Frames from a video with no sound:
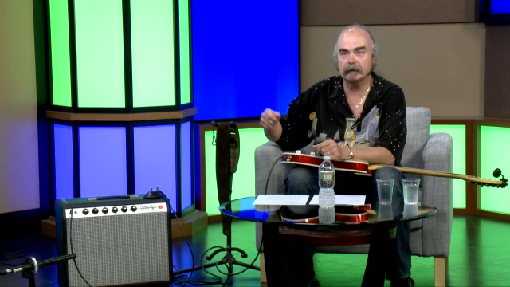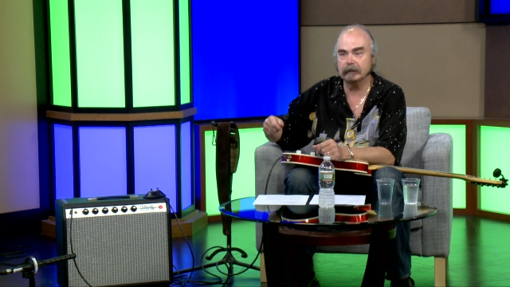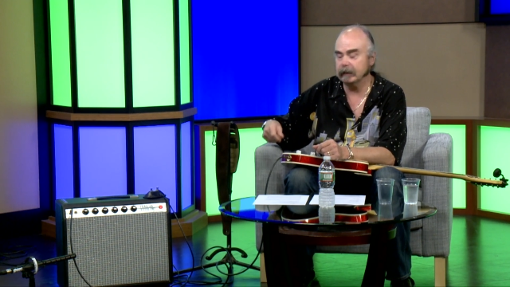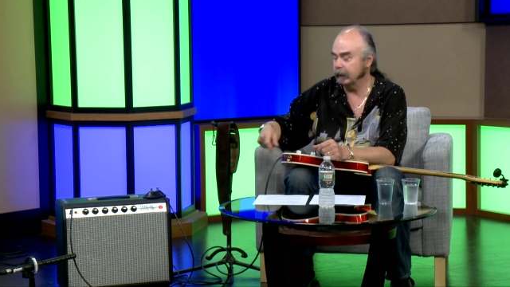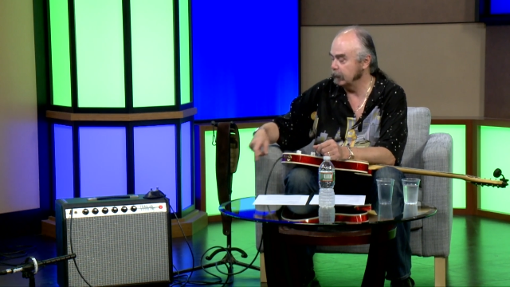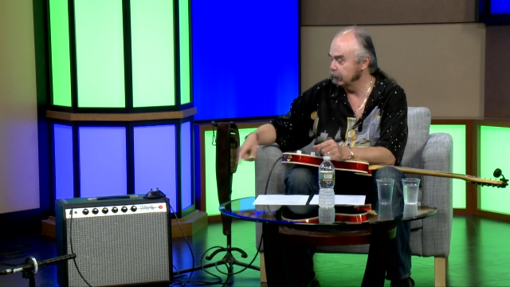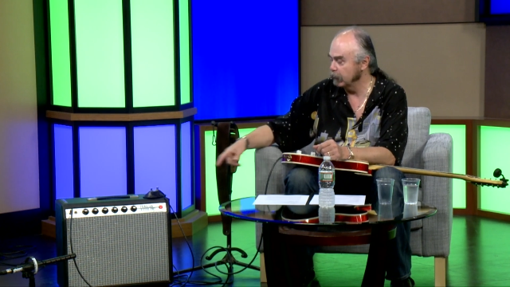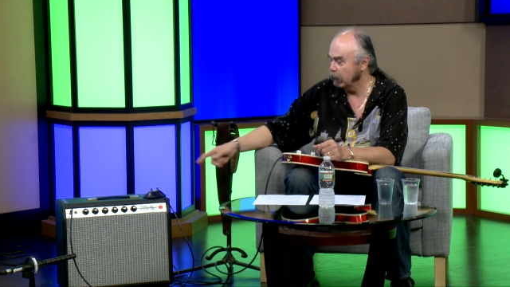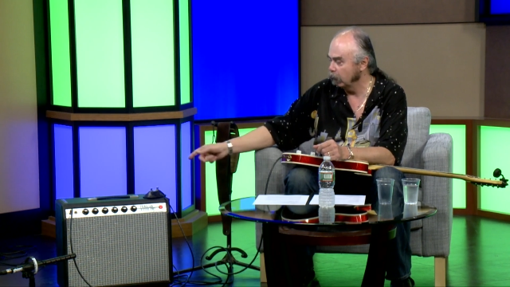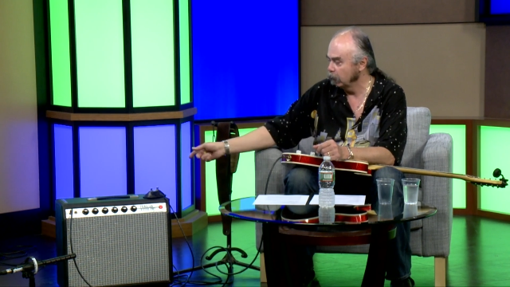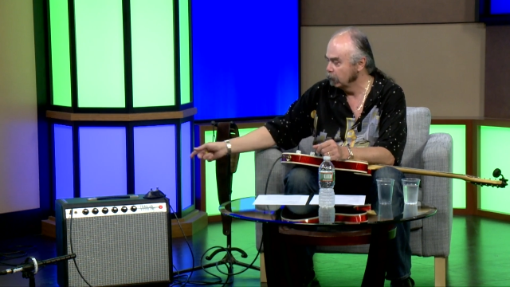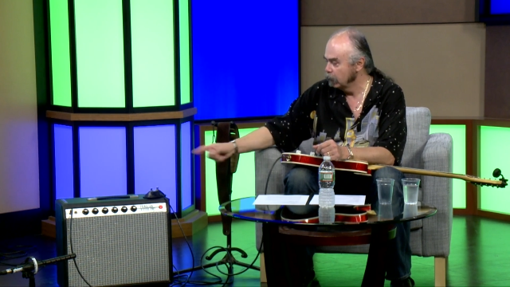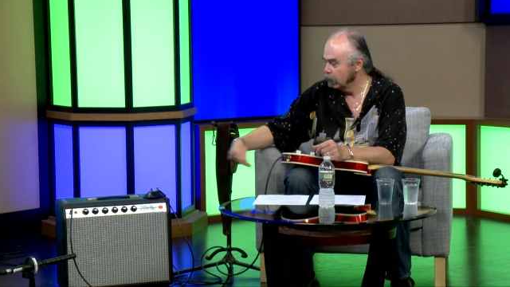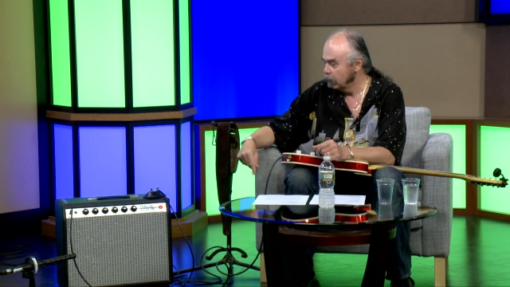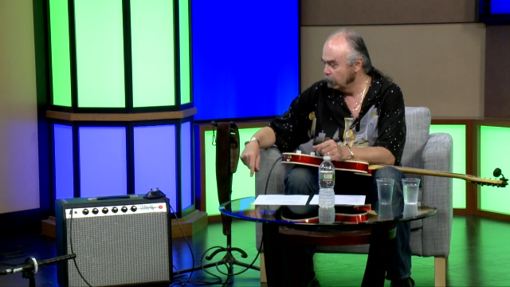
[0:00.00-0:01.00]
You take them out,
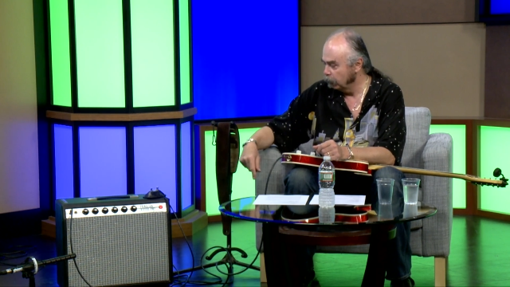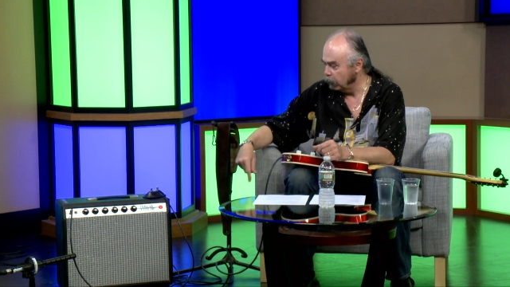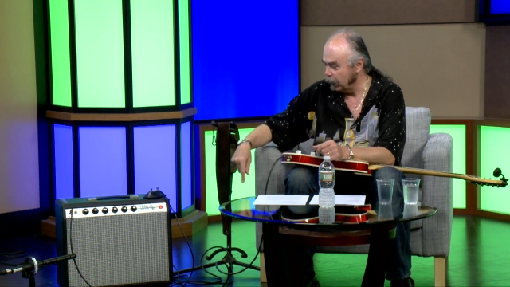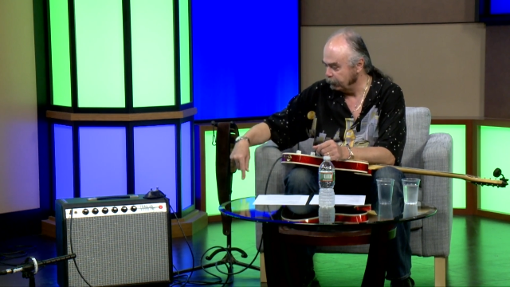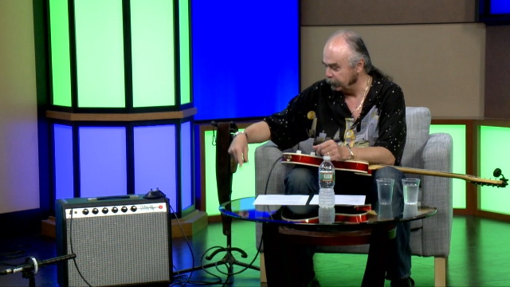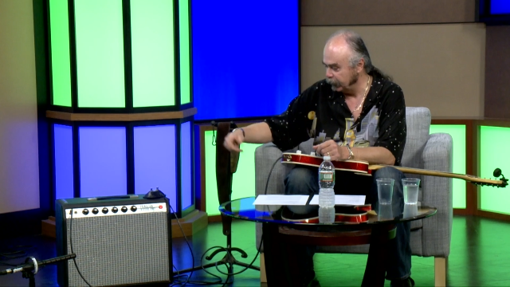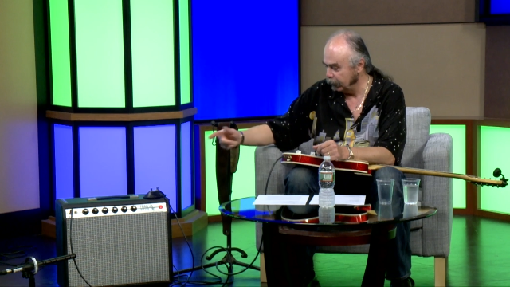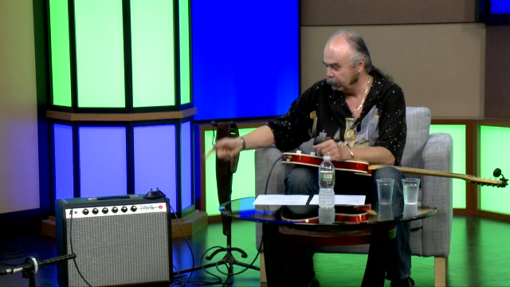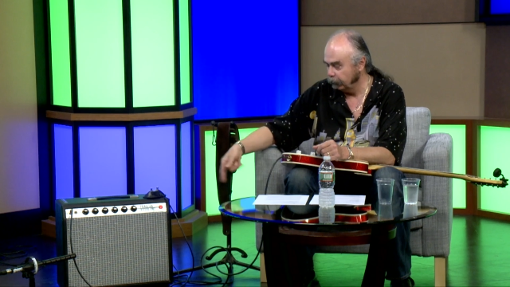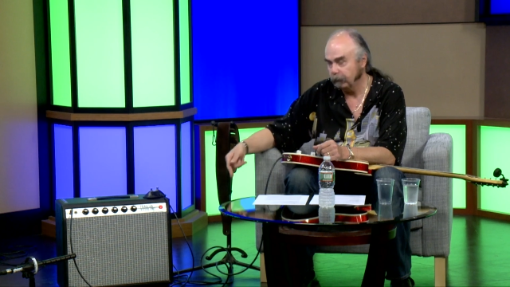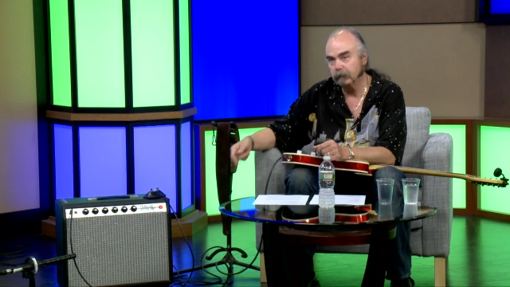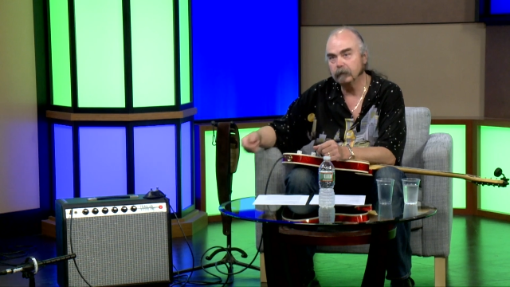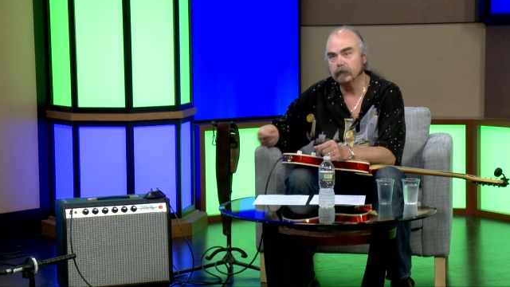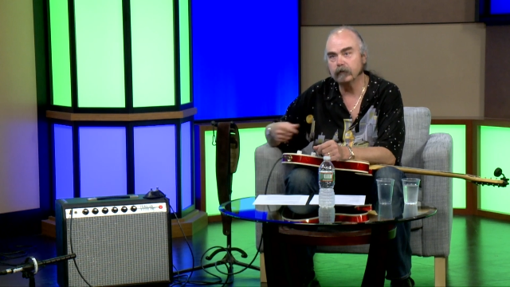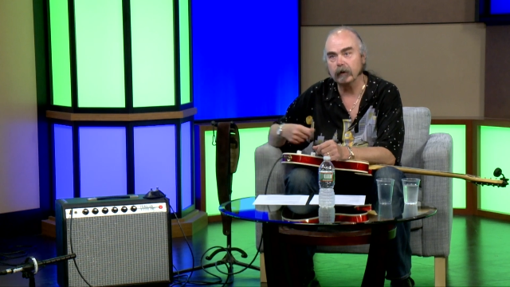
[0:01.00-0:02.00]
pop it out,
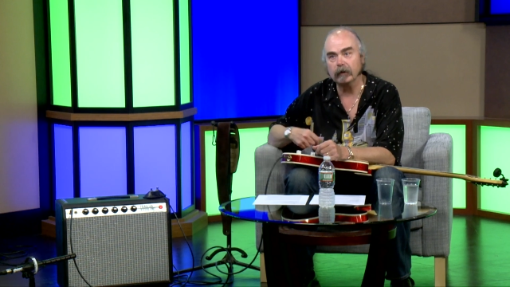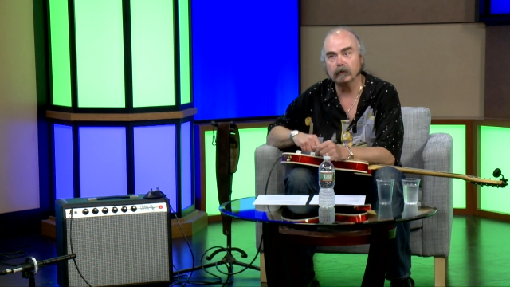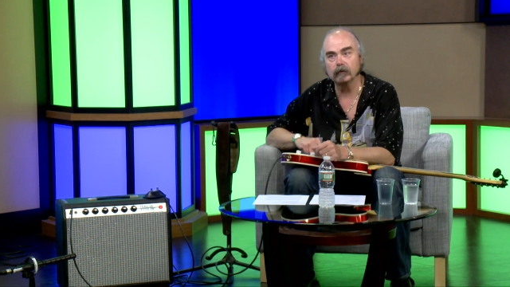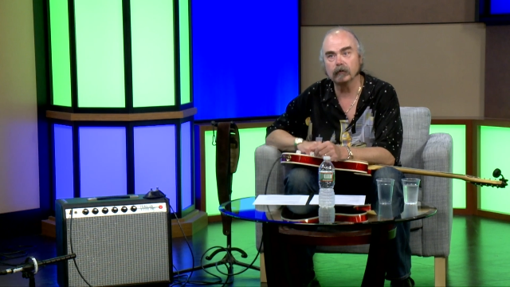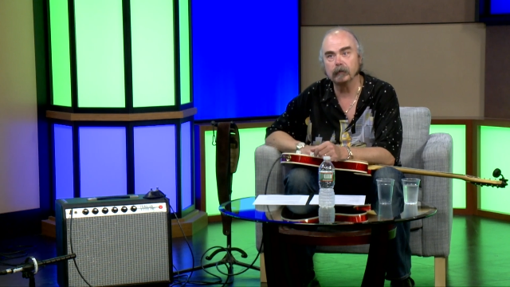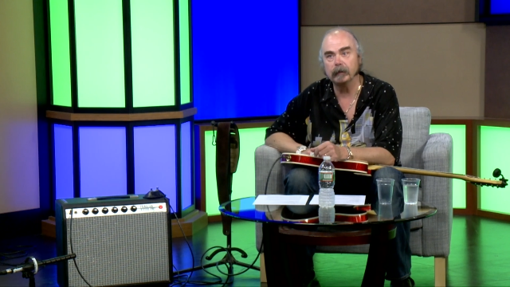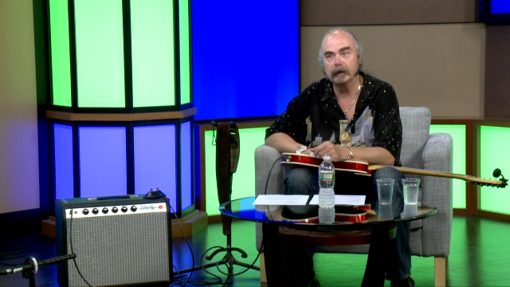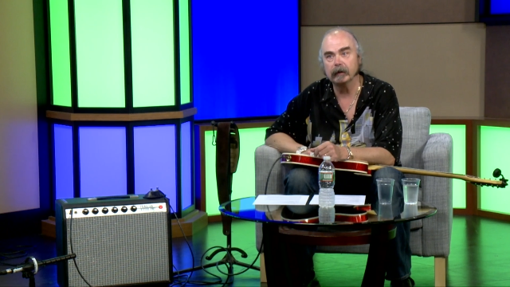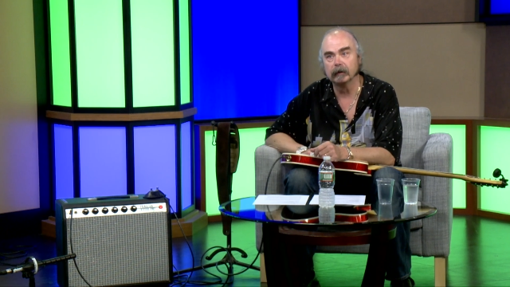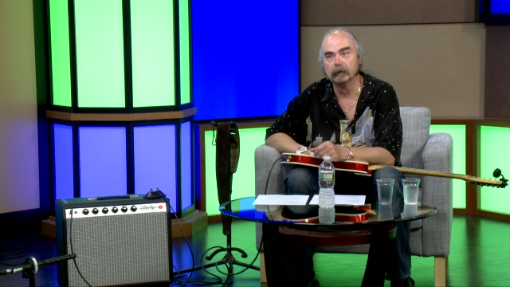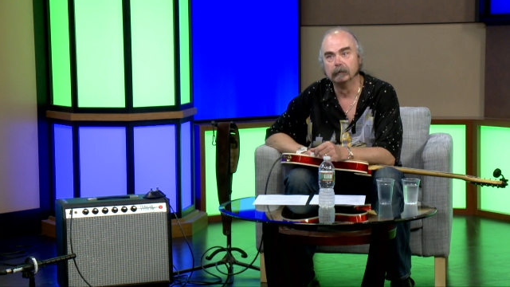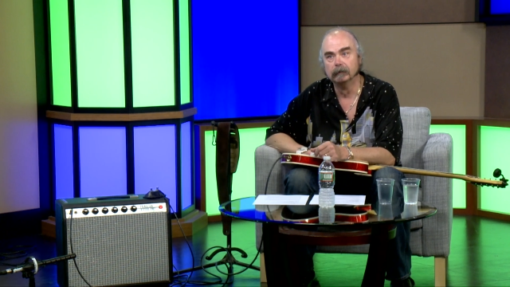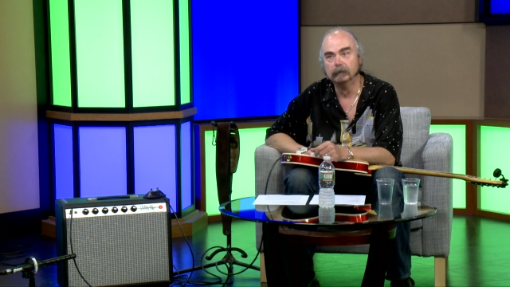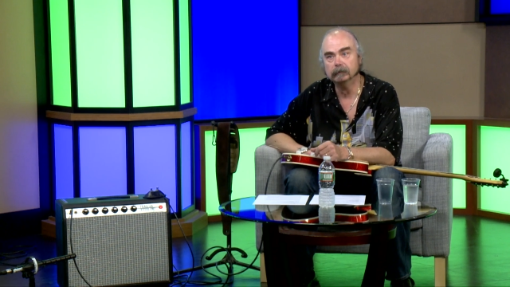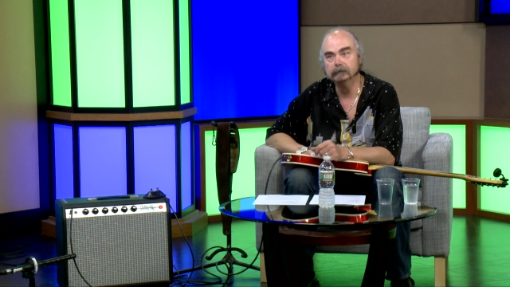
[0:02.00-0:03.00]
change your speaker,
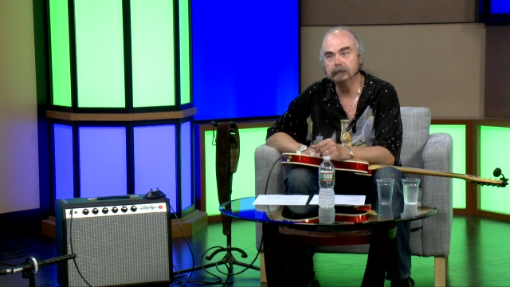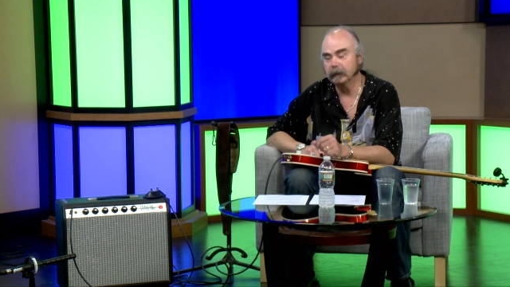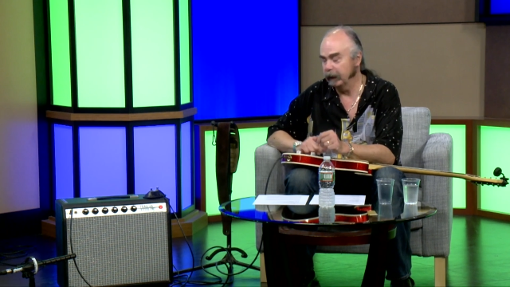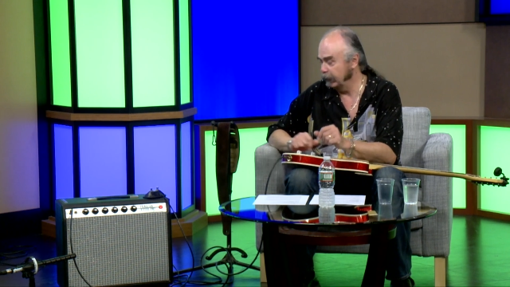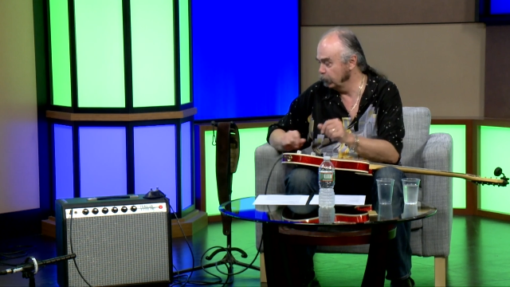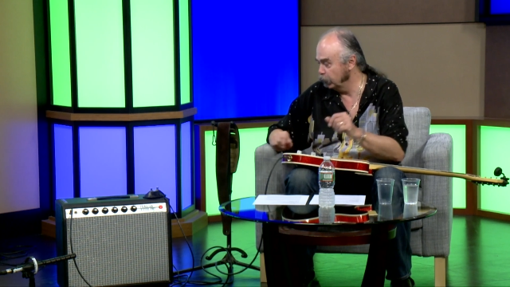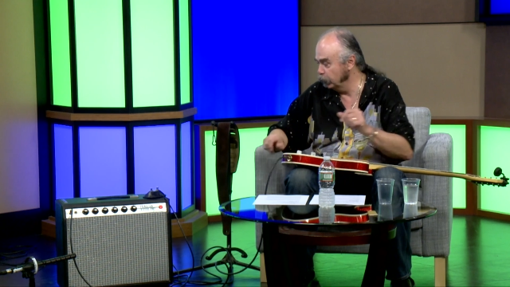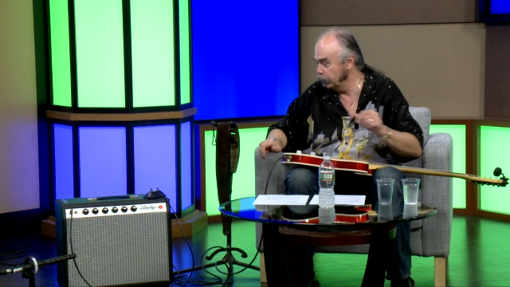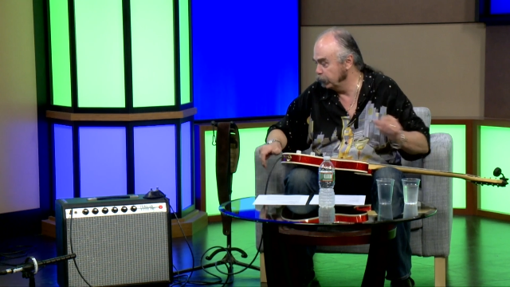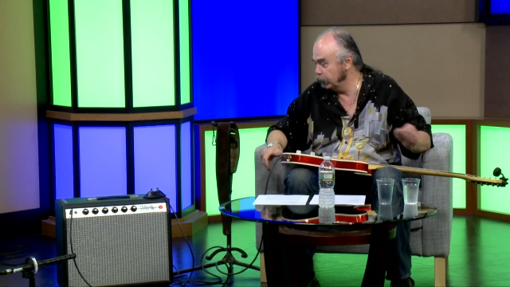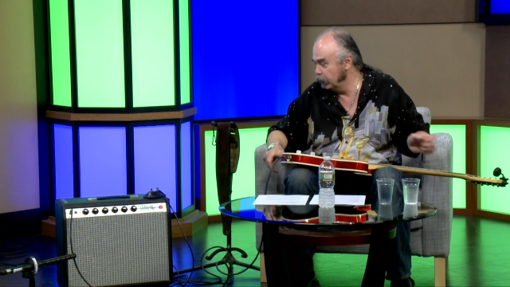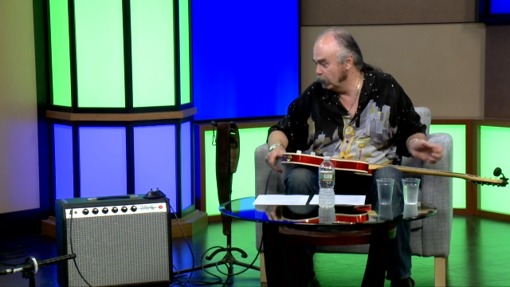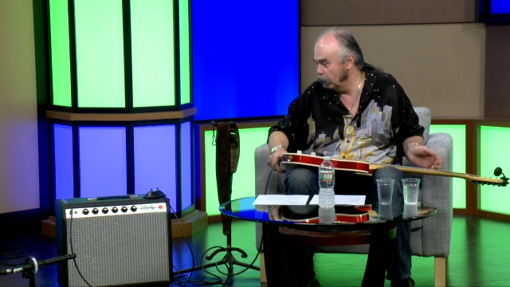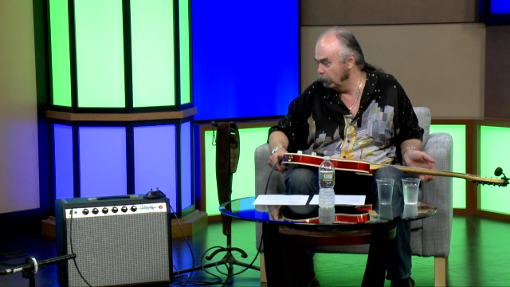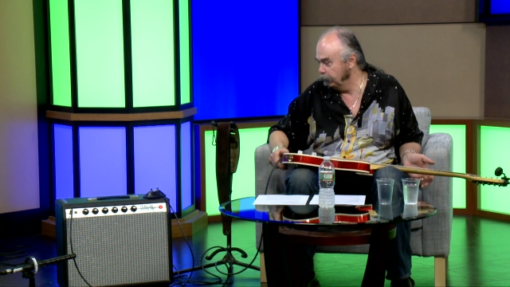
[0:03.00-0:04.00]
and good to
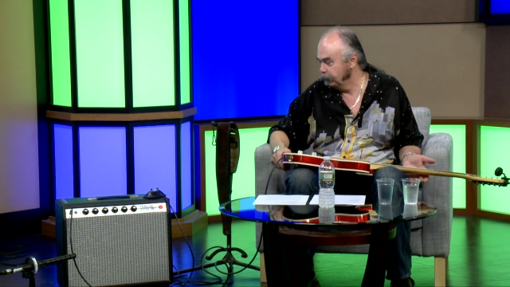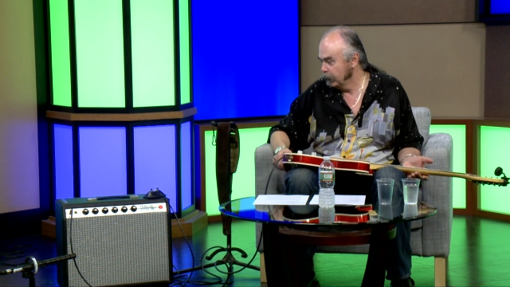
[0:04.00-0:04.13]
go.